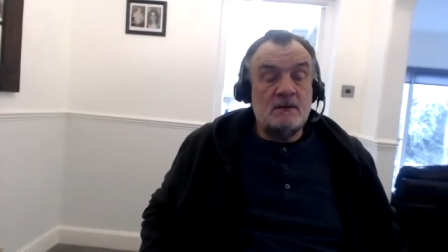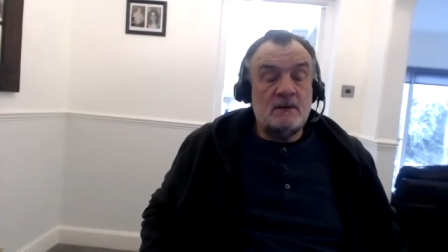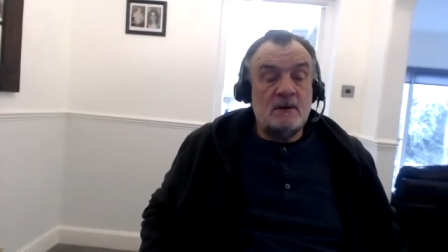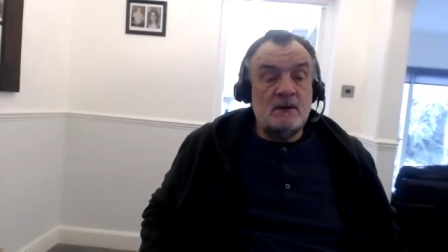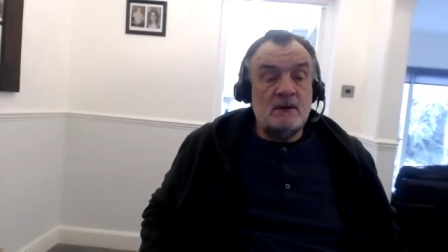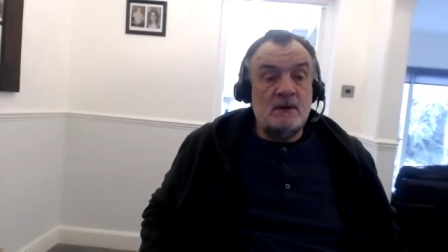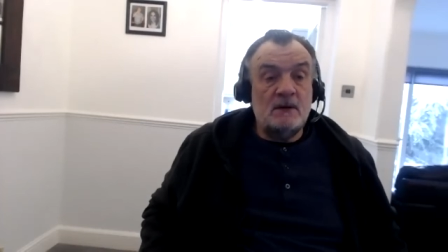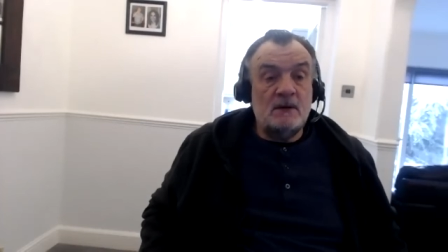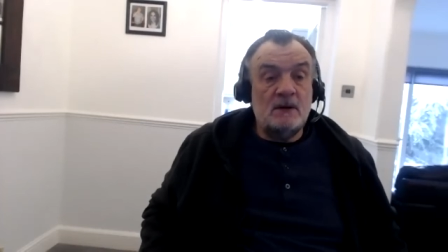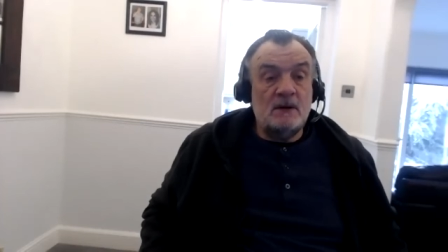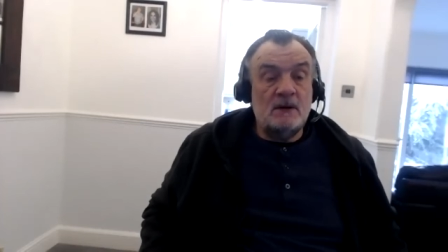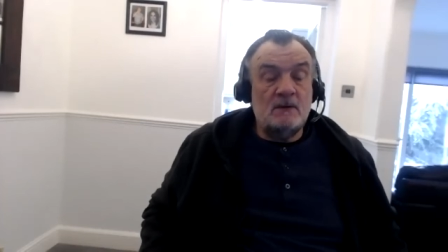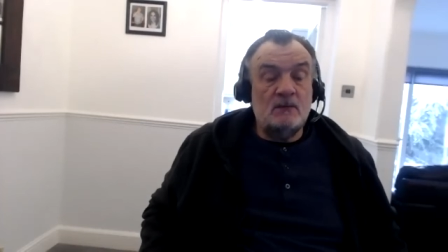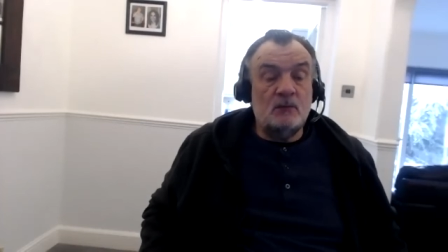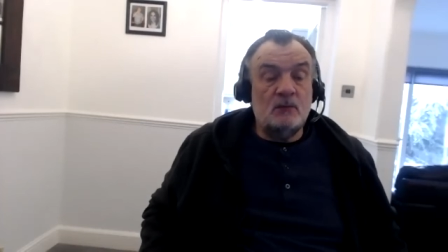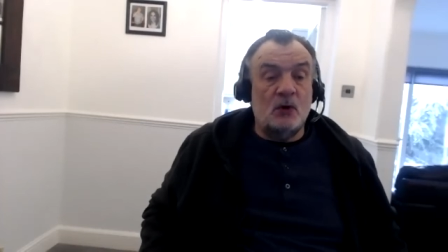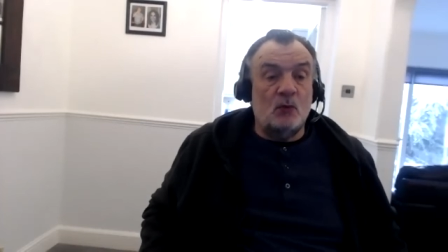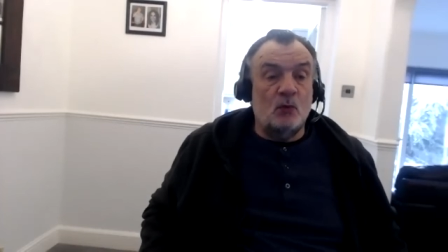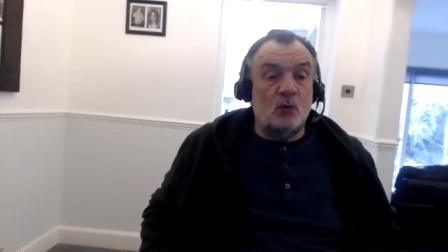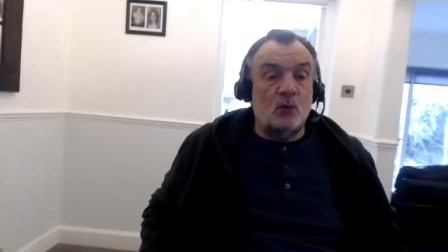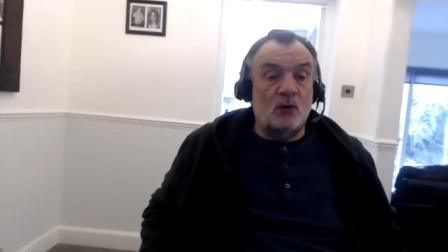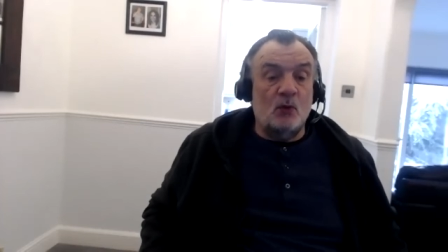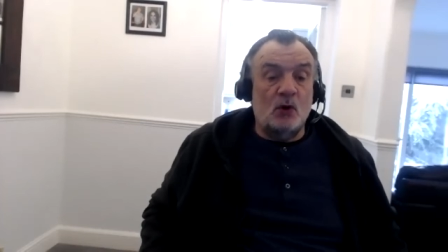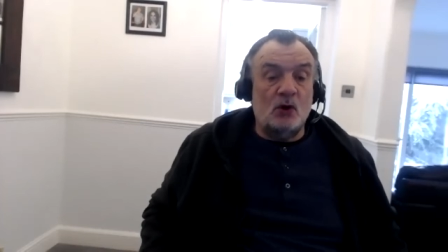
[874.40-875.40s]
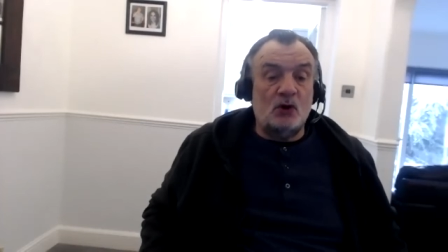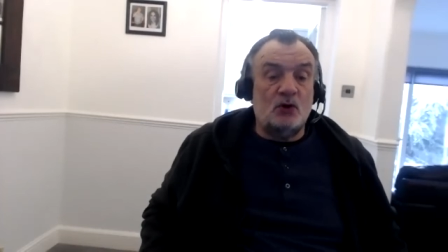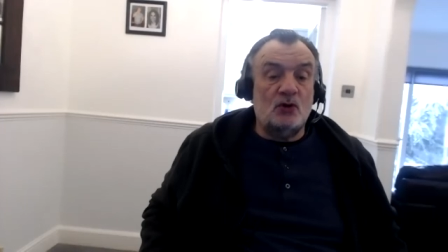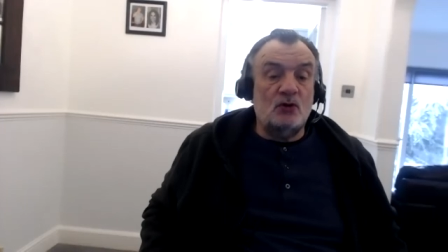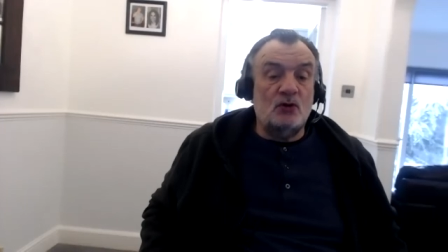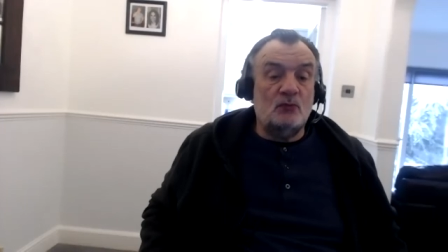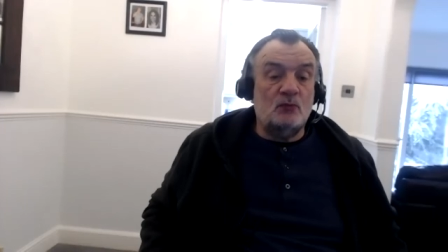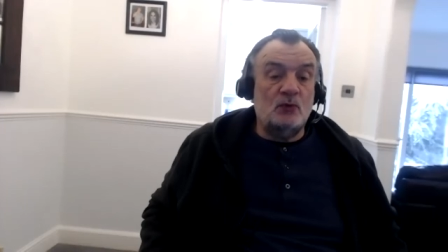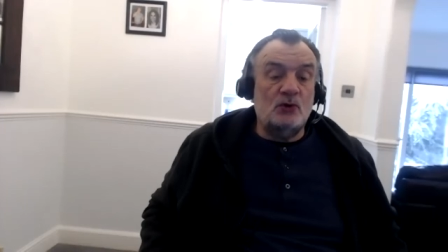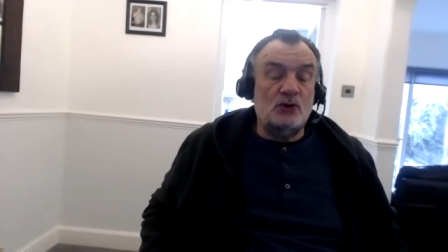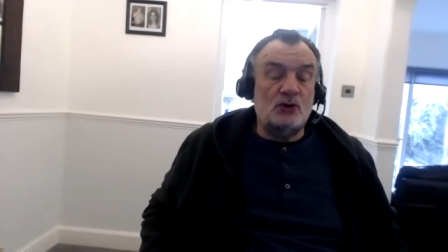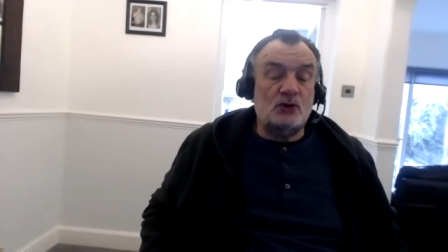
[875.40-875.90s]
Uh, what what what
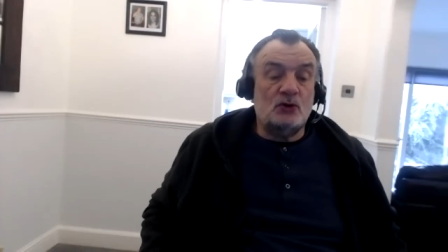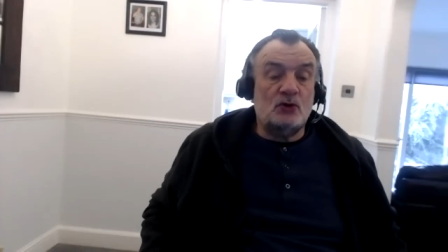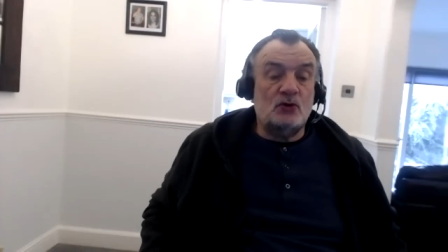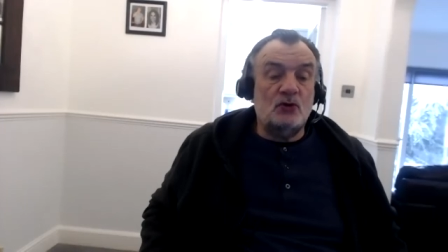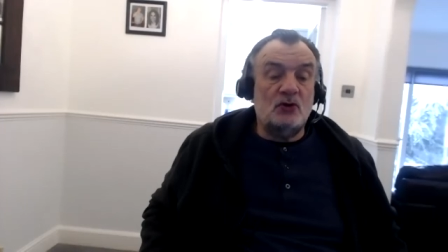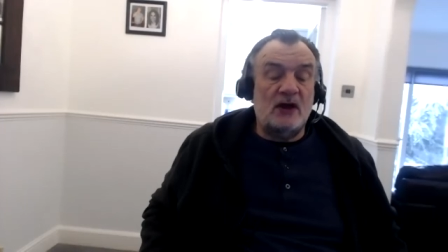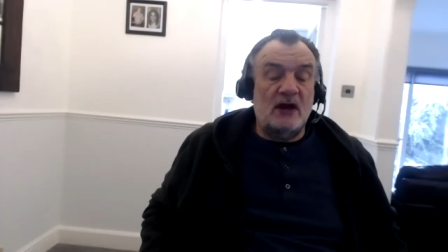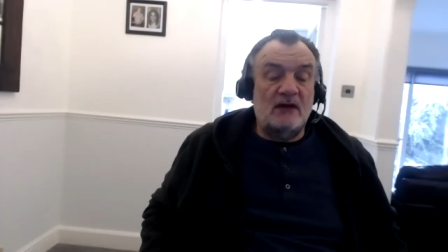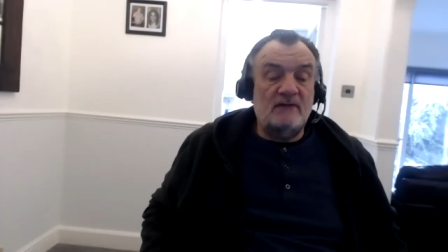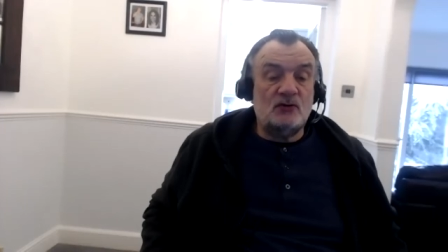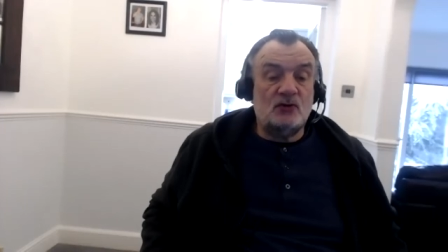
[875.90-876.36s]
could what you could have?